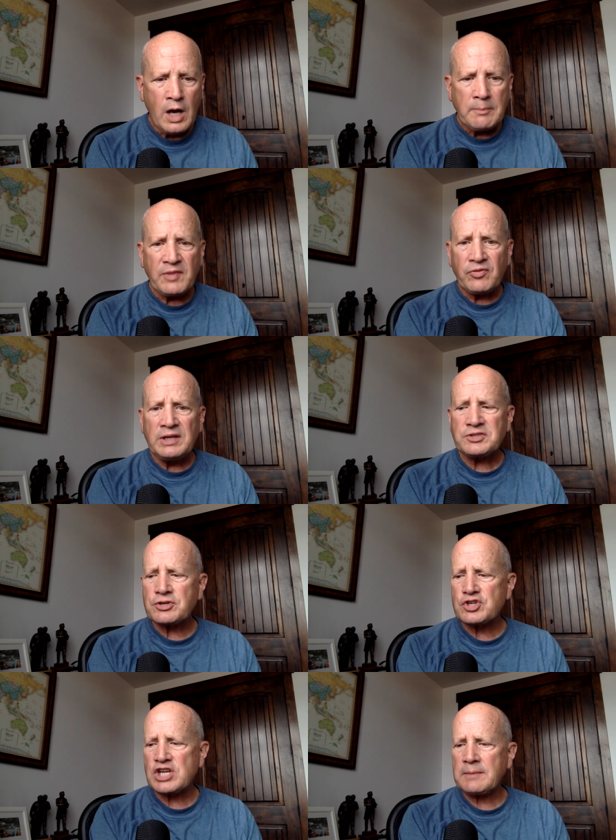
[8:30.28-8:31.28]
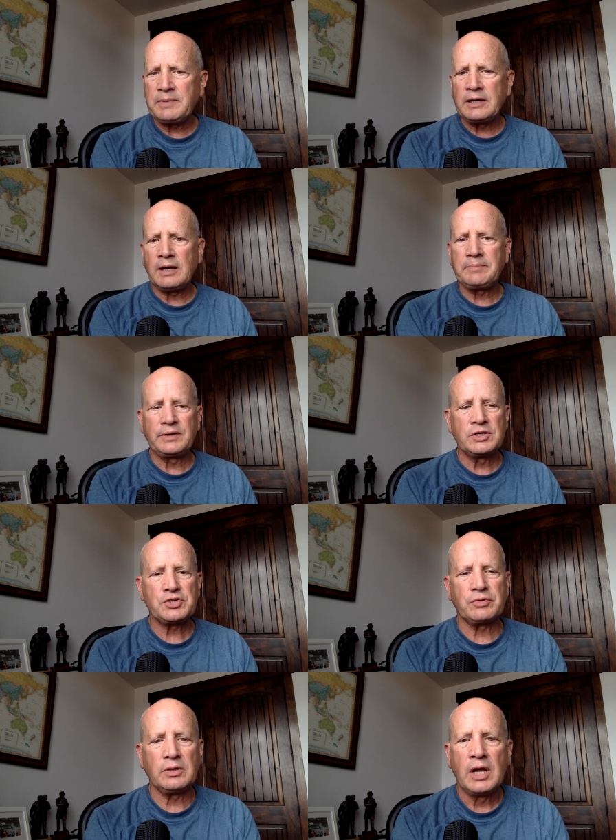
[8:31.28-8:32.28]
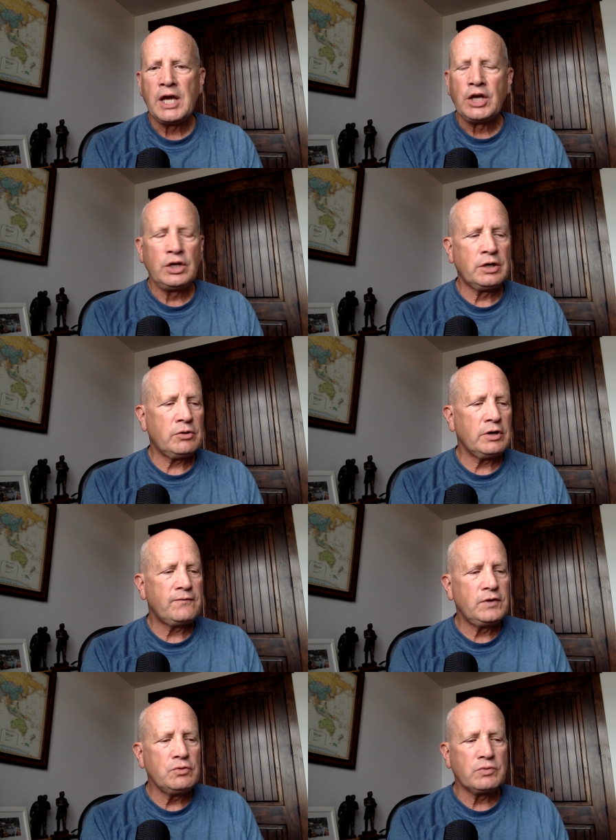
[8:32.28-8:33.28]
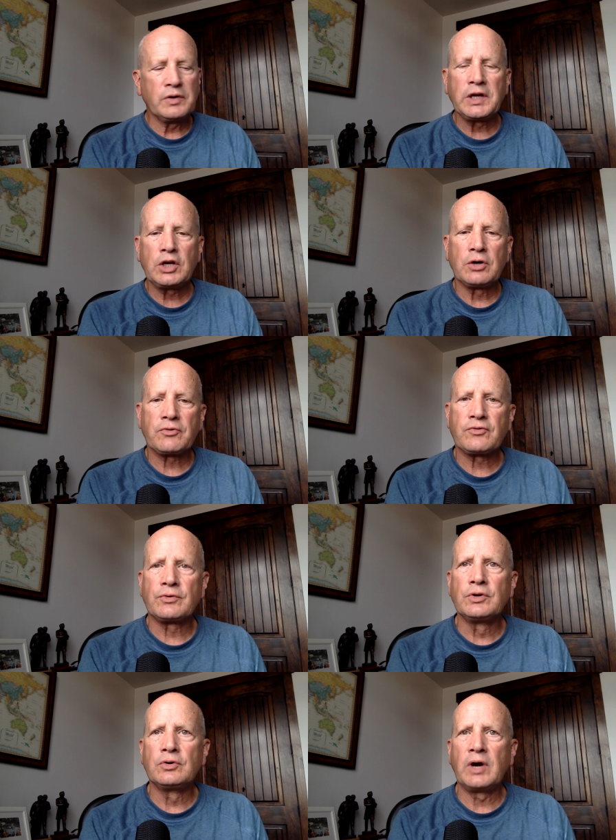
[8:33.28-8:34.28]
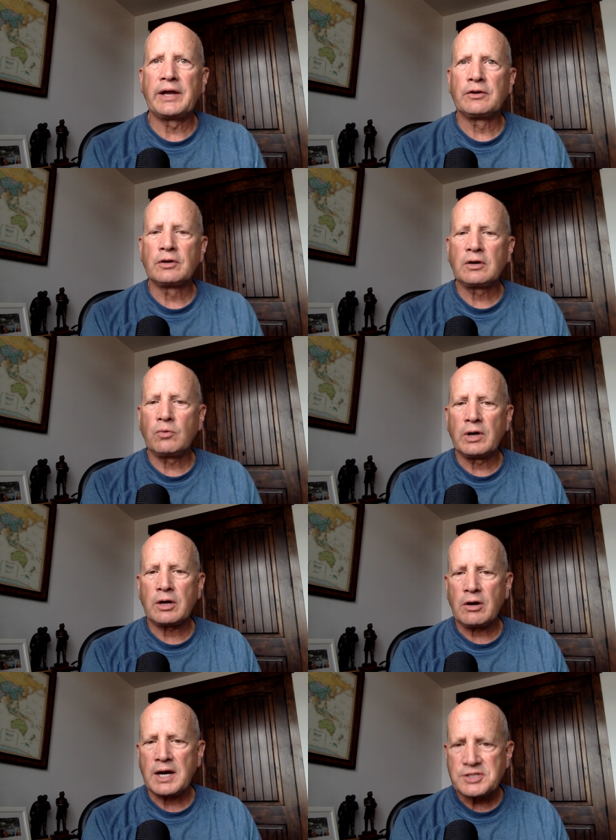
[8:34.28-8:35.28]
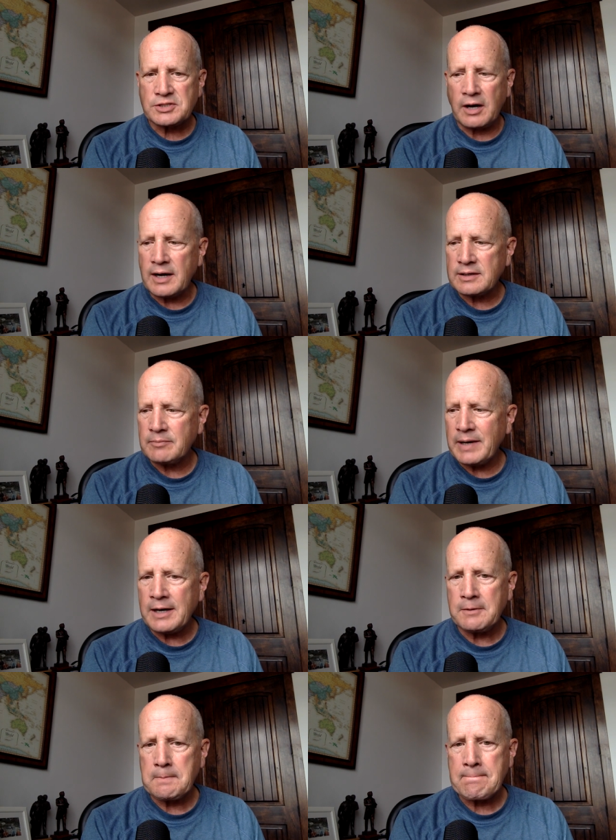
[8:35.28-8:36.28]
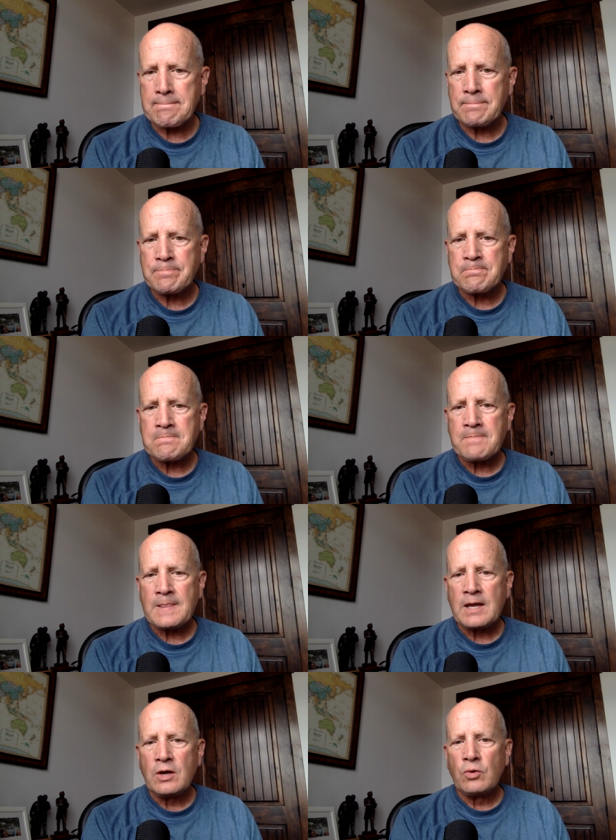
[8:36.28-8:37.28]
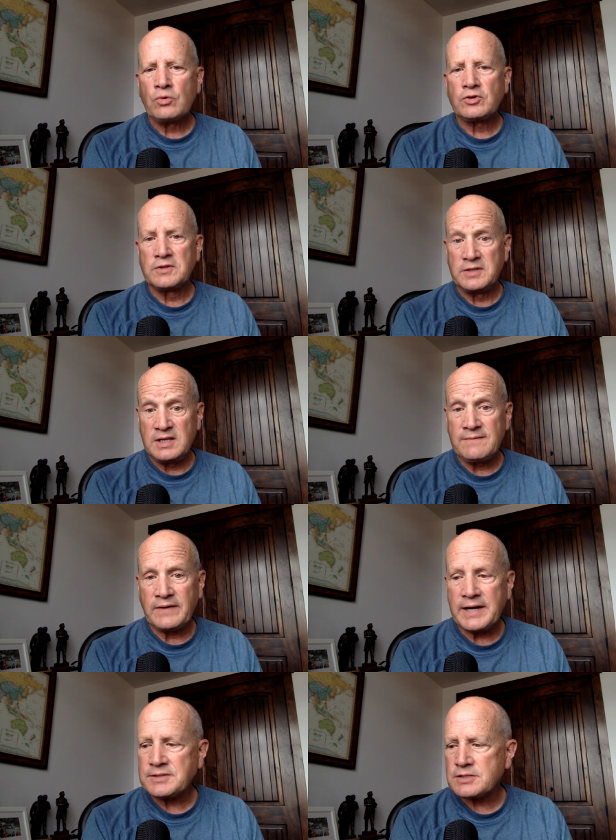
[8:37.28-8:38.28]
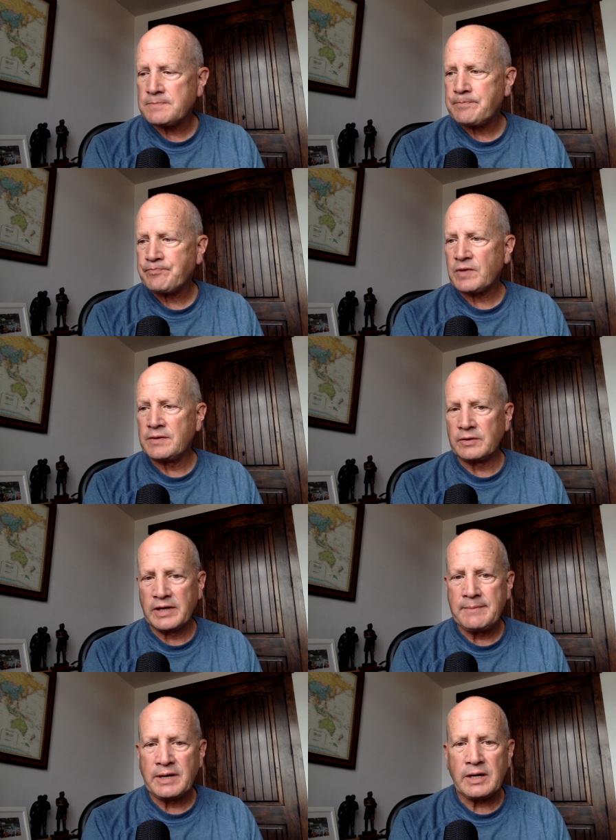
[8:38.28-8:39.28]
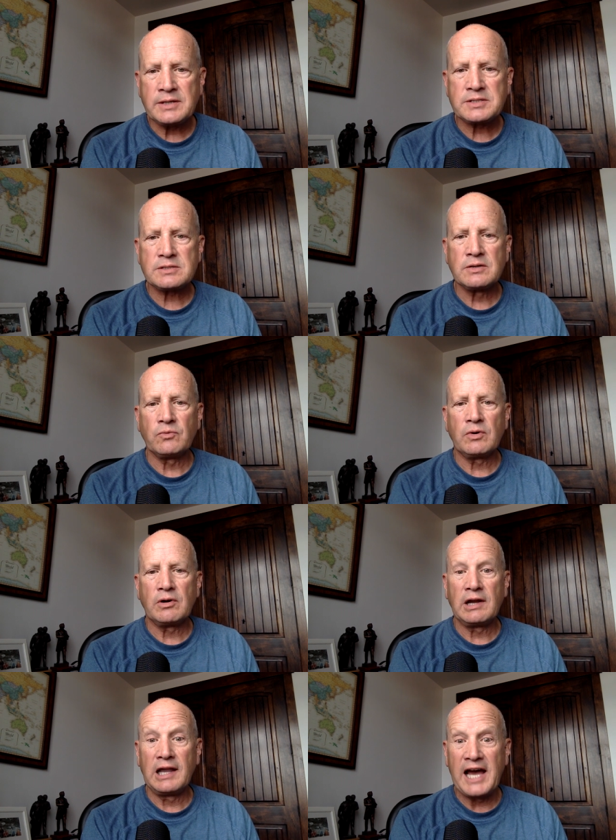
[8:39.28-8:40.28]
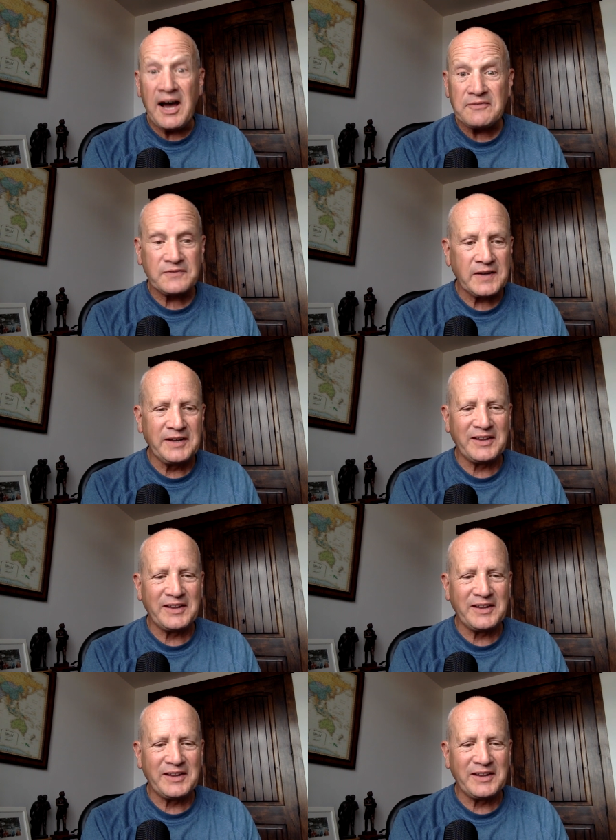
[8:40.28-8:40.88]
But things are shaping up in Israel. You know, if you really go through and look at what Christ talked about to the Nephites and the Lamanites that were left,